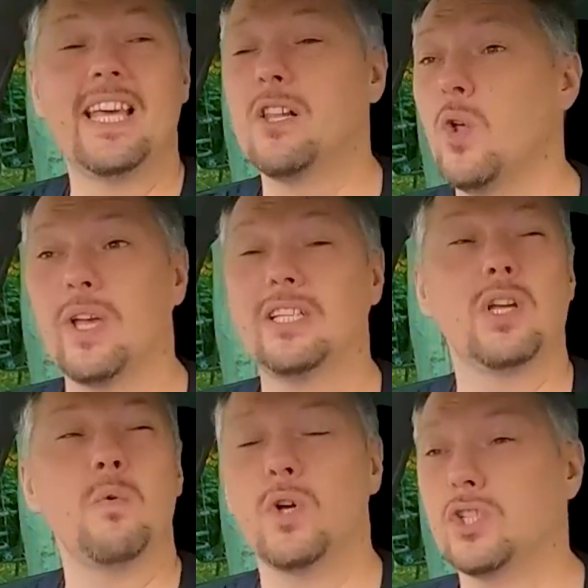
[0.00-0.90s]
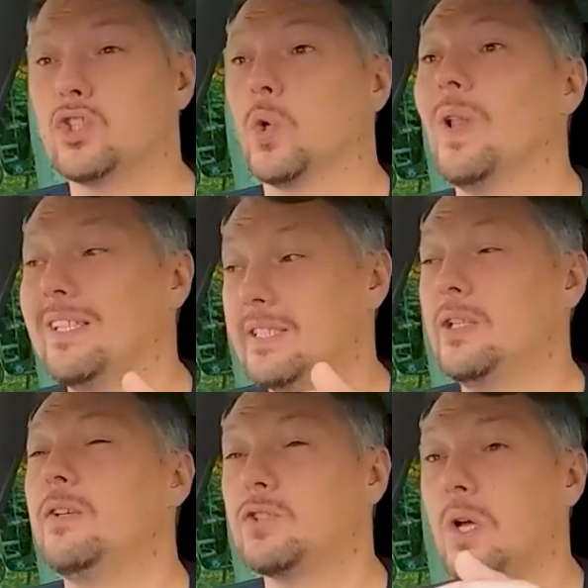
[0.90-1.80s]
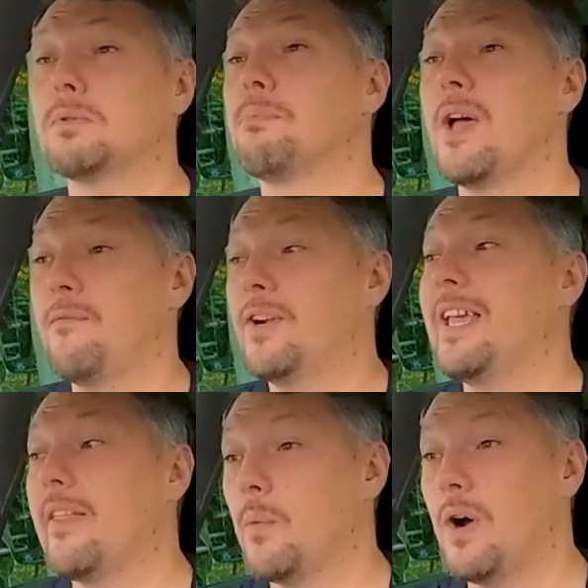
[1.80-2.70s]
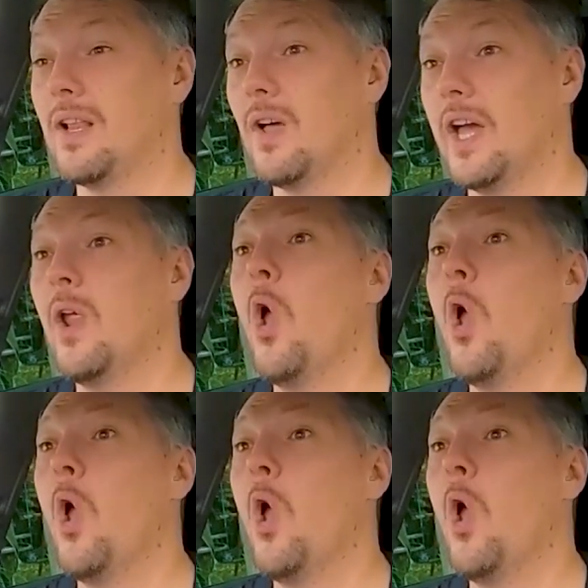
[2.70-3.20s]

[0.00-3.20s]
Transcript: of looking, don't look at all until you've stopped perfectly at the white line.